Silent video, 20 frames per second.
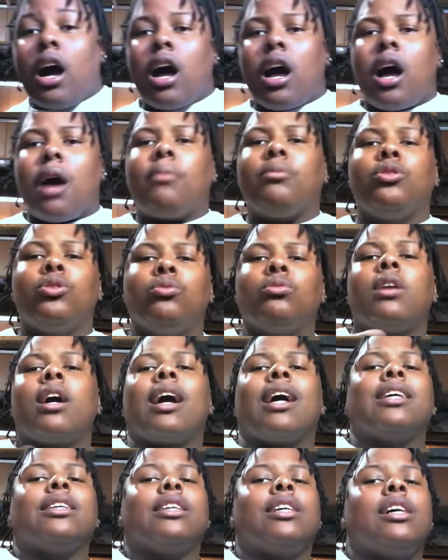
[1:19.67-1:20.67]
I'm gonna do when I
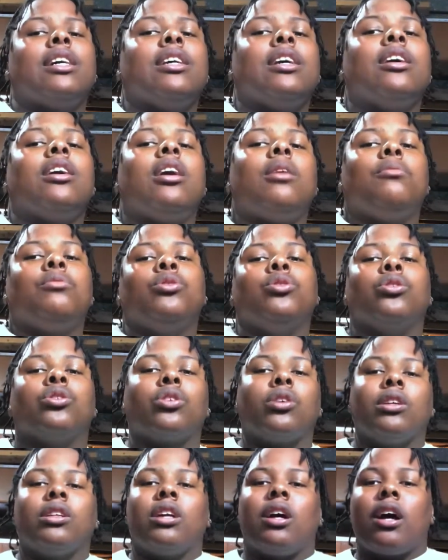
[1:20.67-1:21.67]
got shot. Yeah, I'm gonna do a
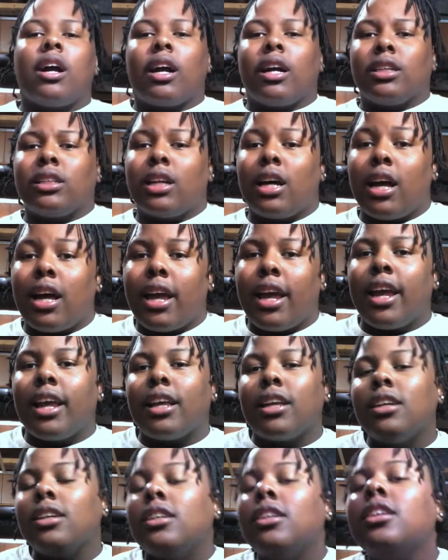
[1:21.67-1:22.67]
story time I got shot. Hey,
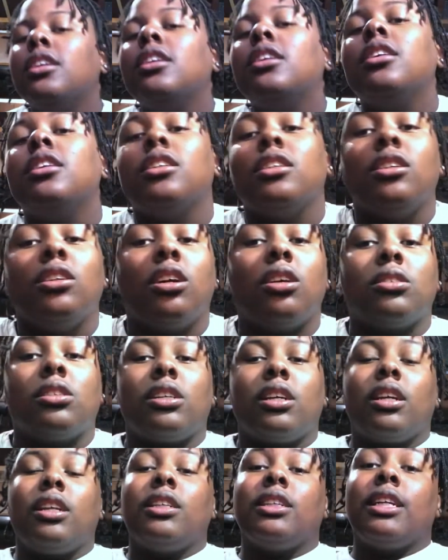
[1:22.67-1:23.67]
you know what I'm
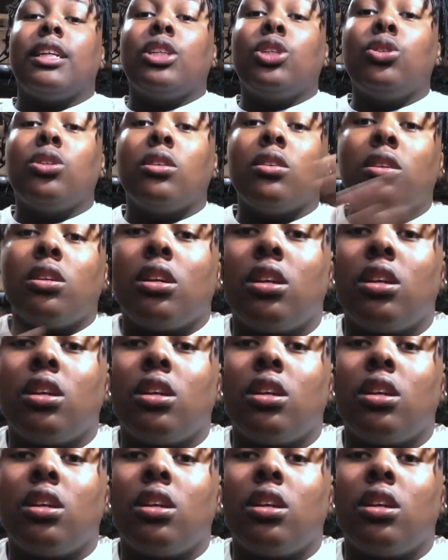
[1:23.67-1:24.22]
saying? Let's get into it.